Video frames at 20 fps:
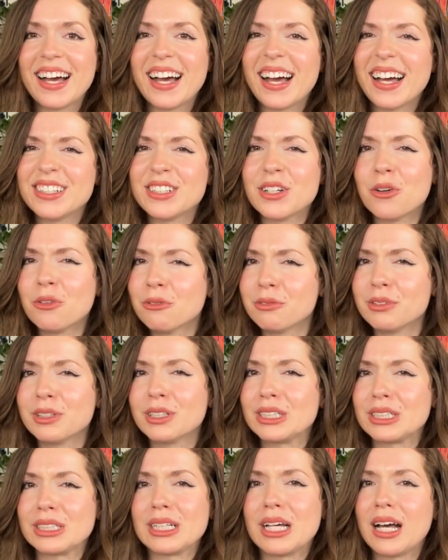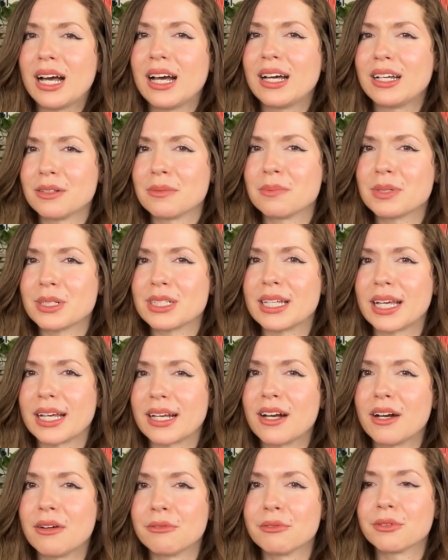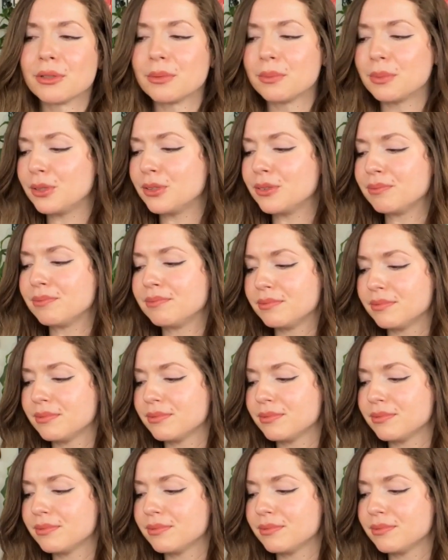I don't feel one hundred percent comfortable